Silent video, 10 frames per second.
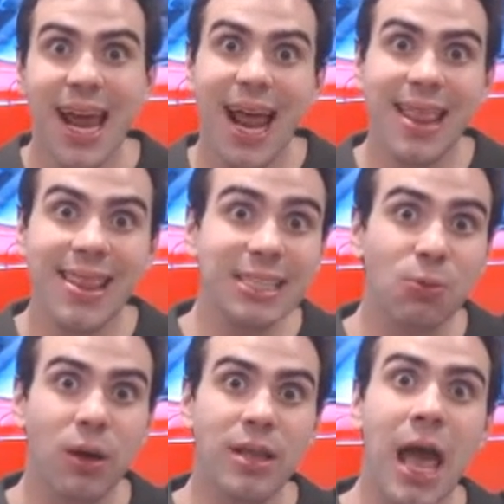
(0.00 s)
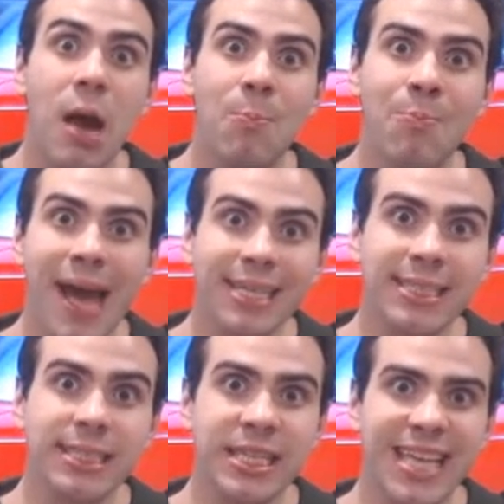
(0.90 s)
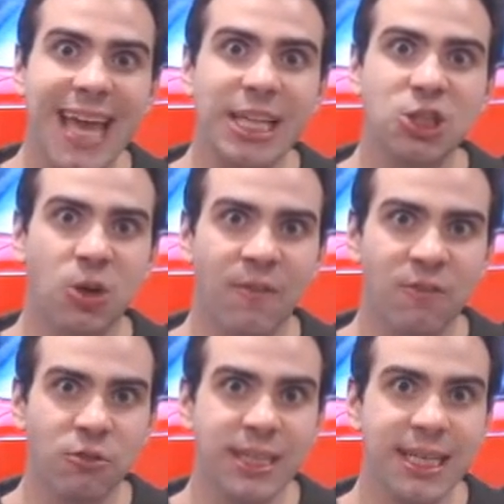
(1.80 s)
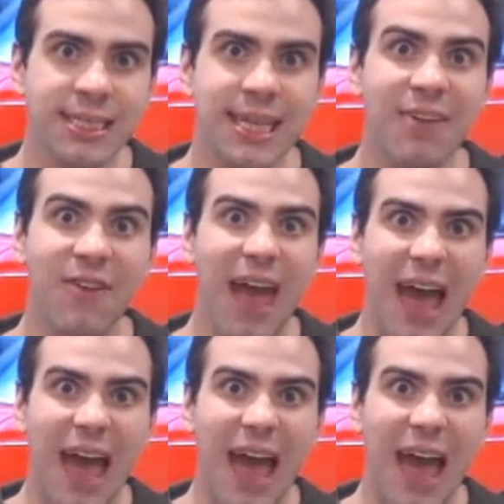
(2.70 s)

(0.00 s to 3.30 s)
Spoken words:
And in this one, Max is in danger of losing his life